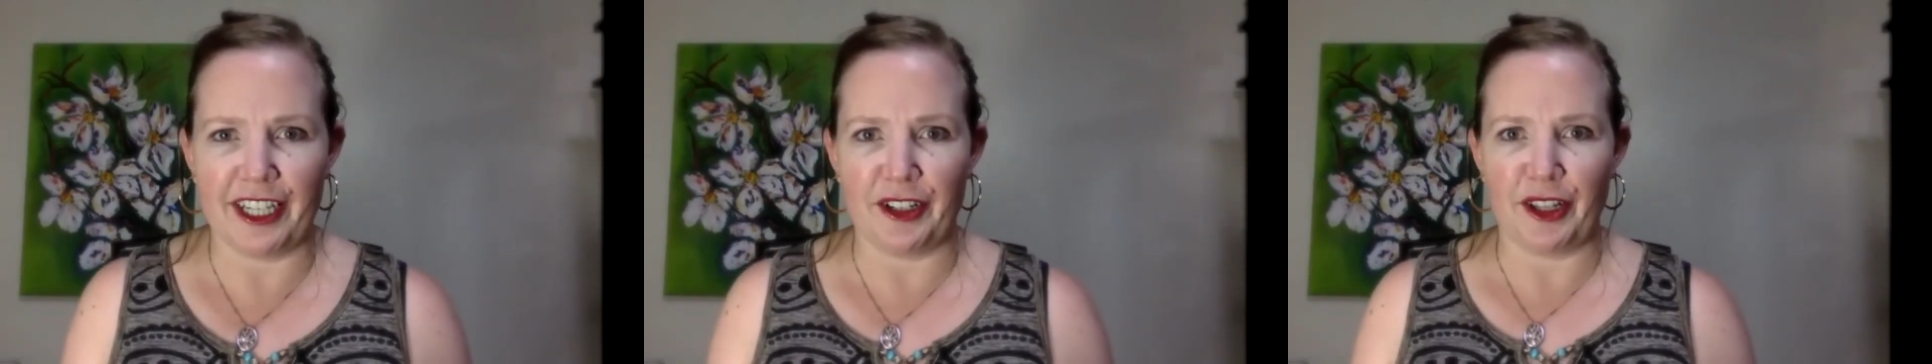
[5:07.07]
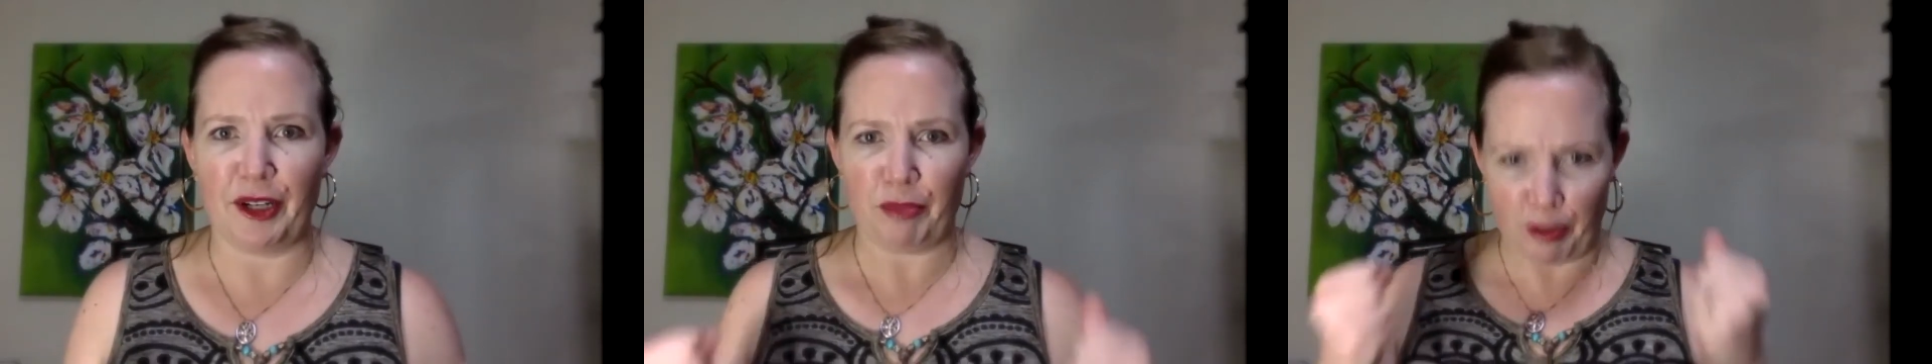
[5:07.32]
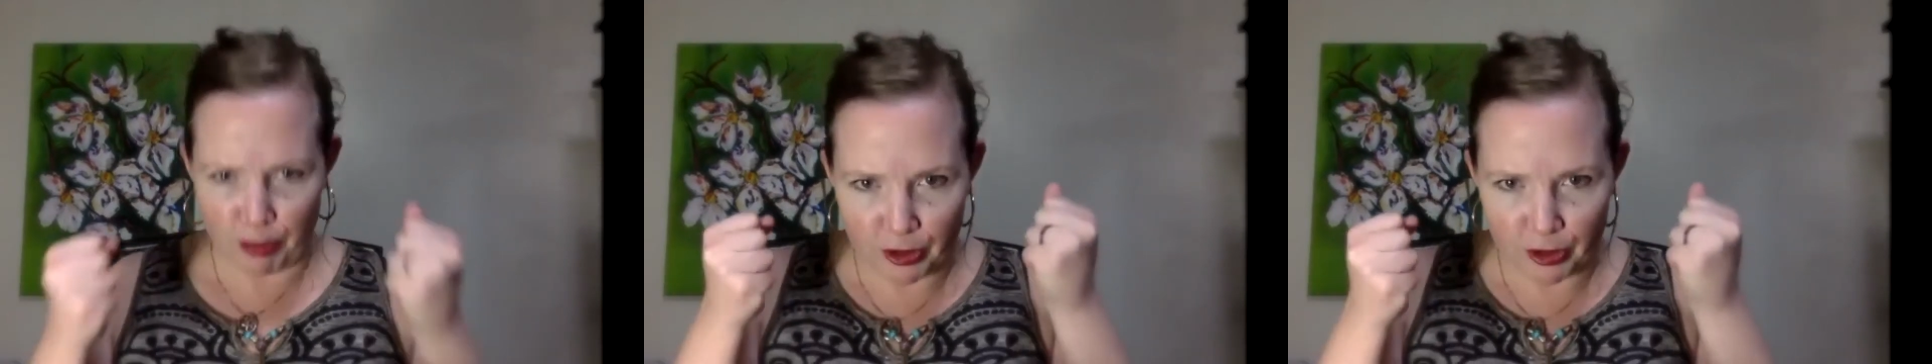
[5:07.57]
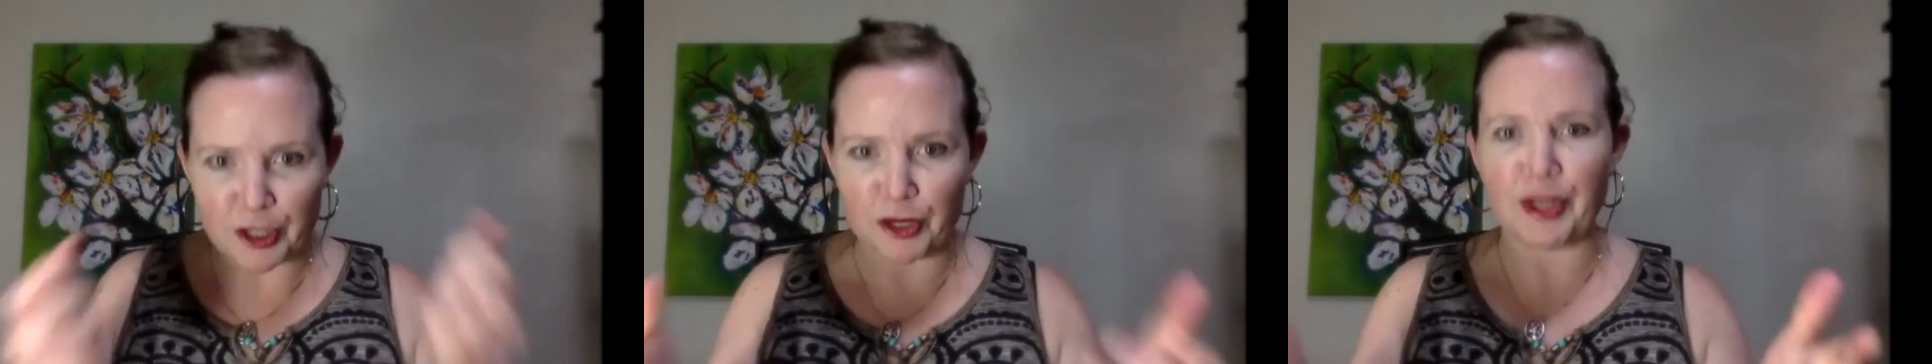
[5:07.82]
to hear that people
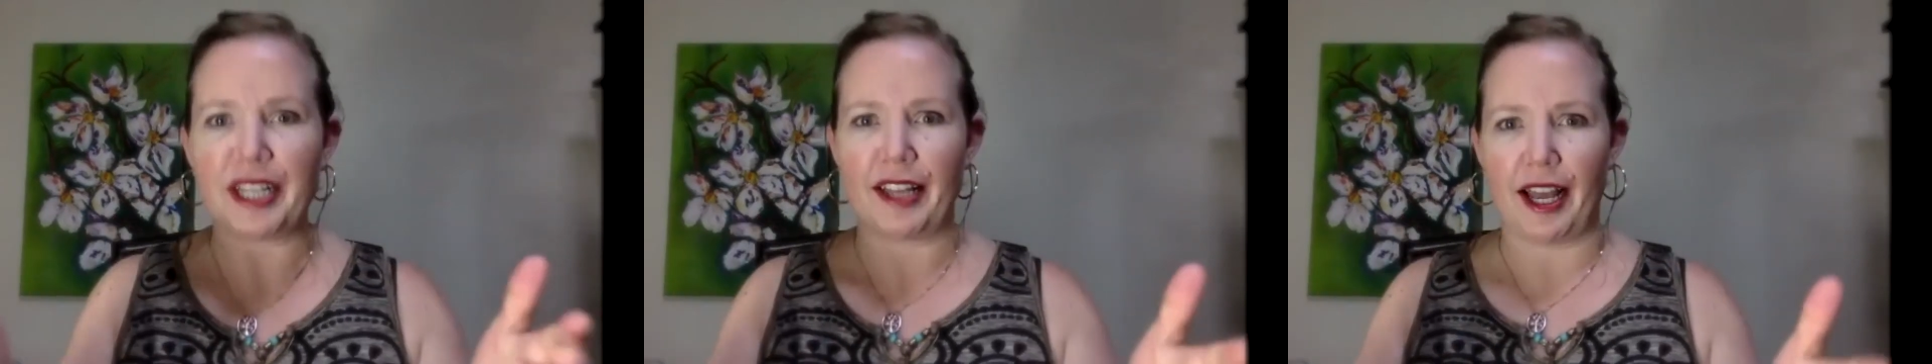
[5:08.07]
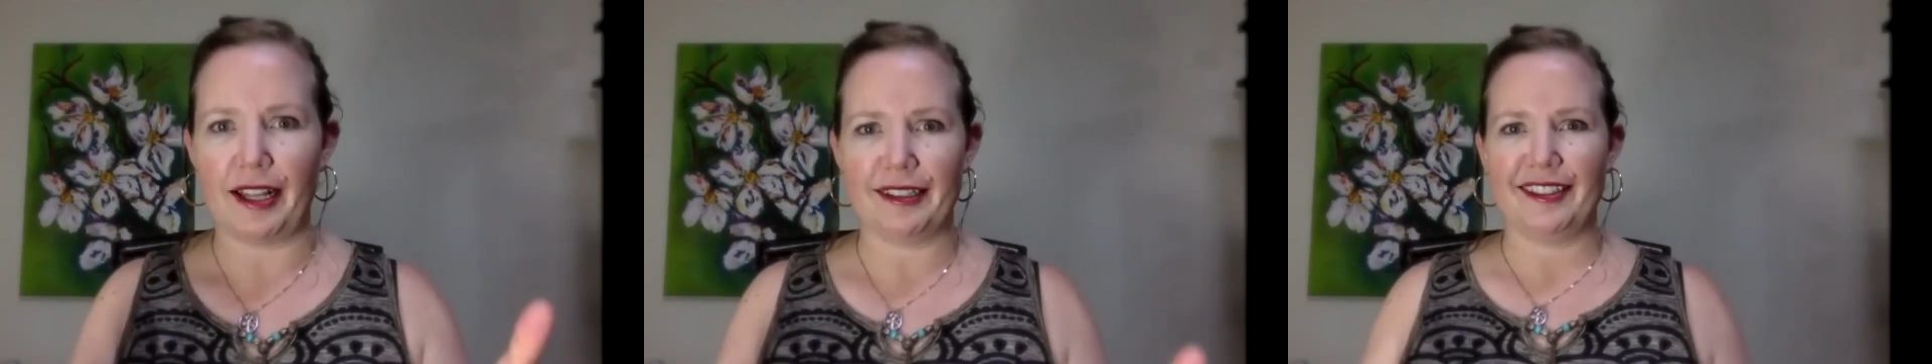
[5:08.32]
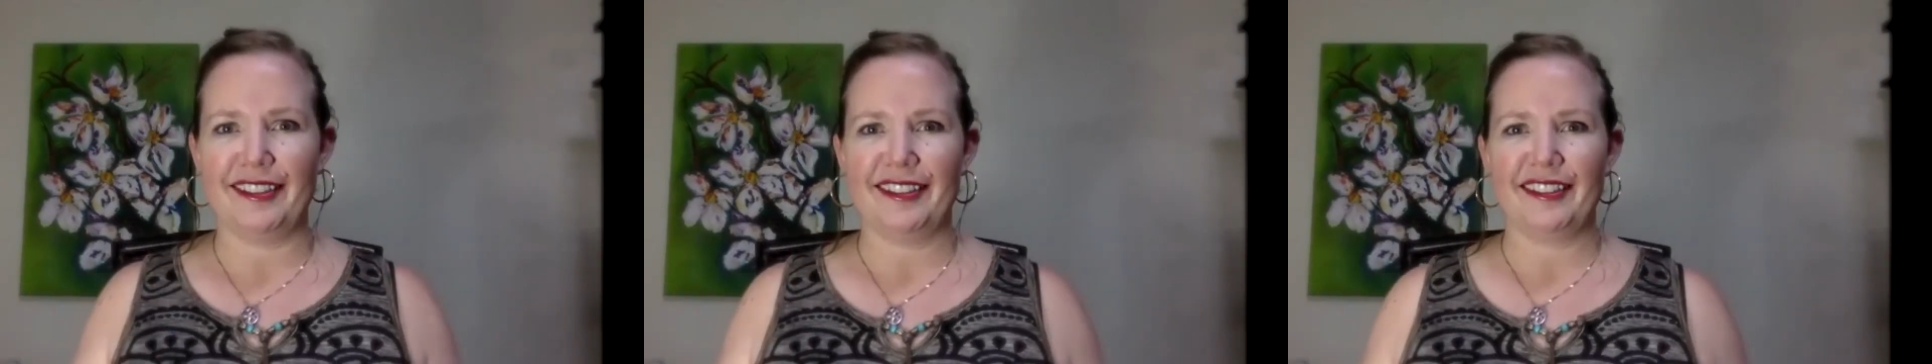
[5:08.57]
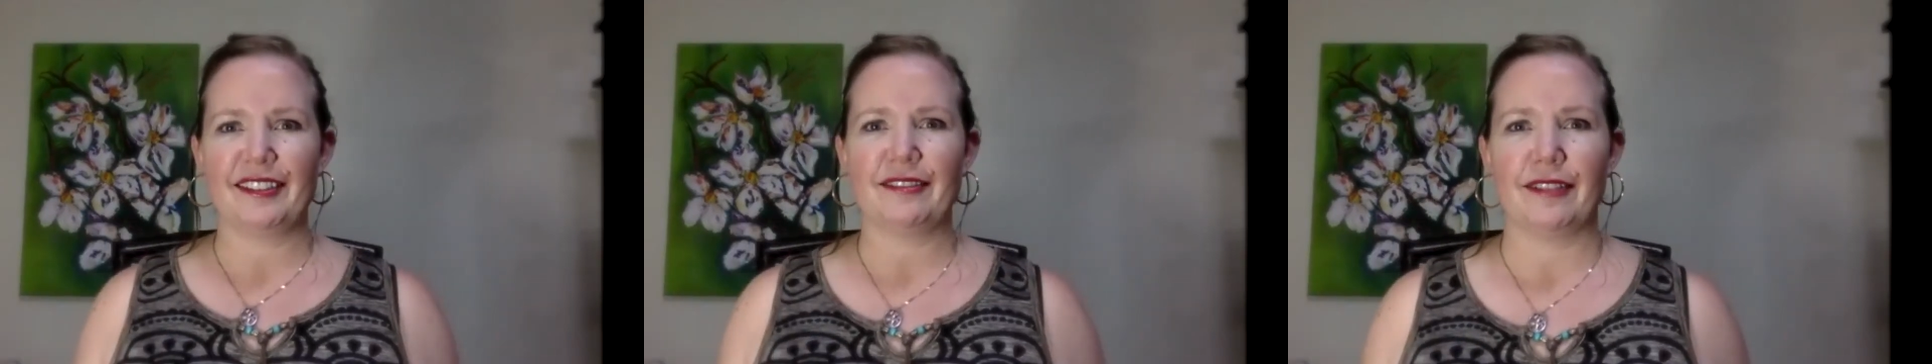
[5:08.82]
are doing that
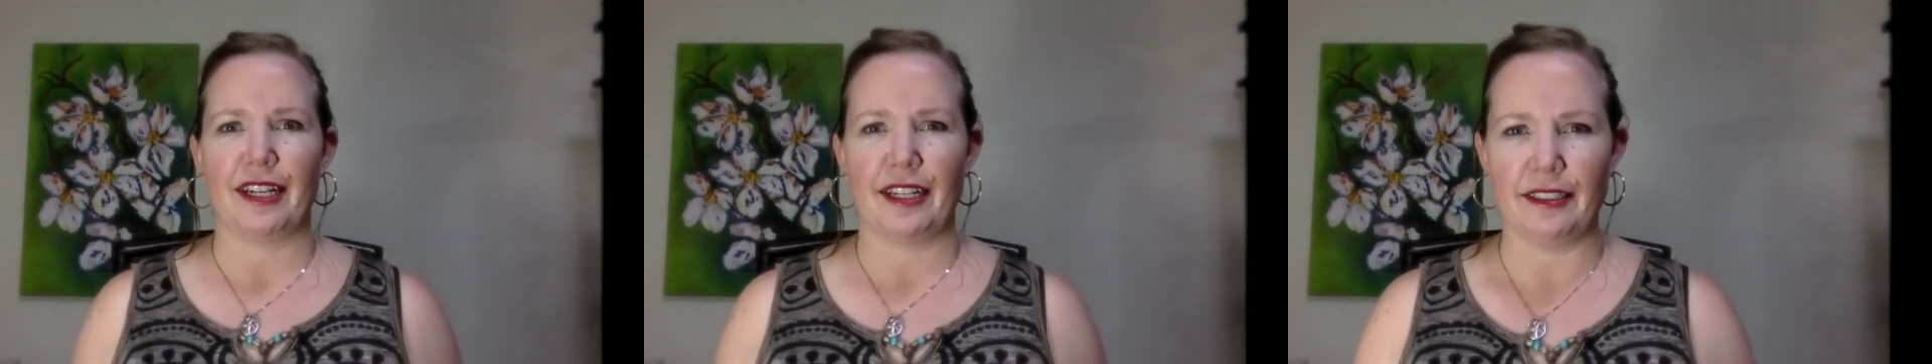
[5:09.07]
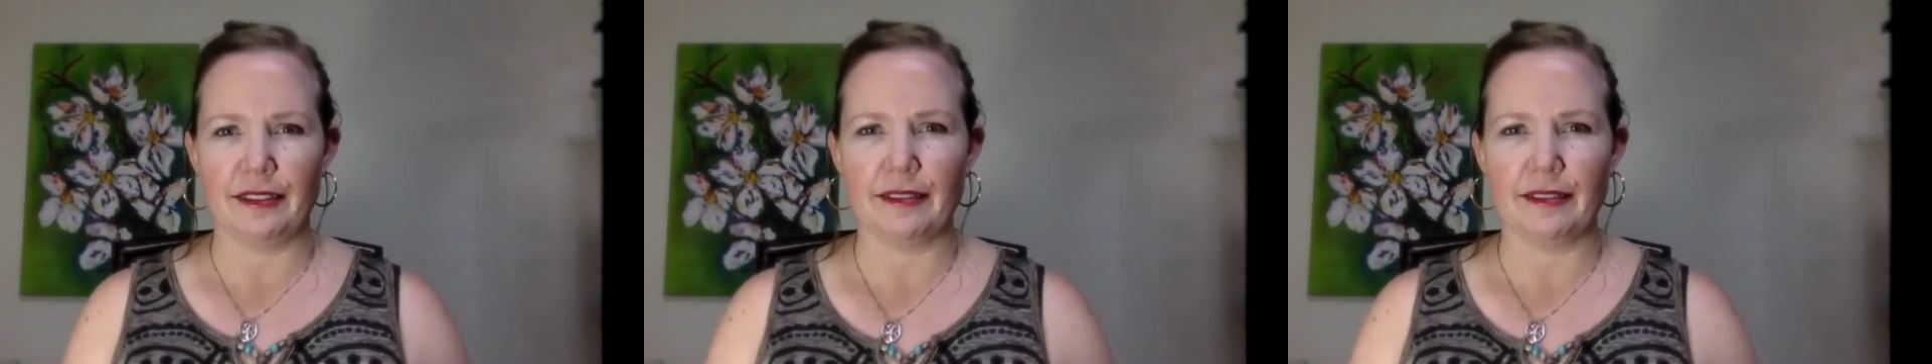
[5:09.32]
right